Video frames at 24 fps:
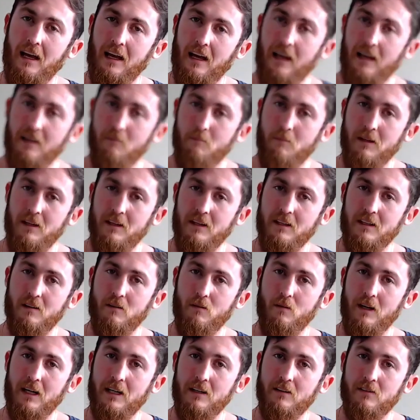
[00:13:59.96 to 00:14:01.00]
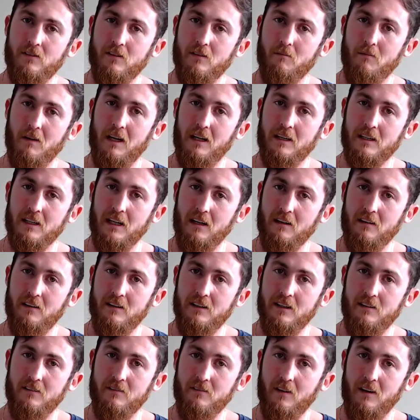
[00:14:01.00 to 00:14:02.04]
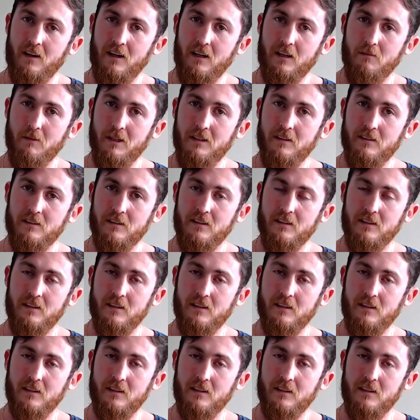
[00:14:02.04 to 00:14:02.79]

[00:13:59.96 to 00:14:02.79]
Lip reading: and being away from my current environment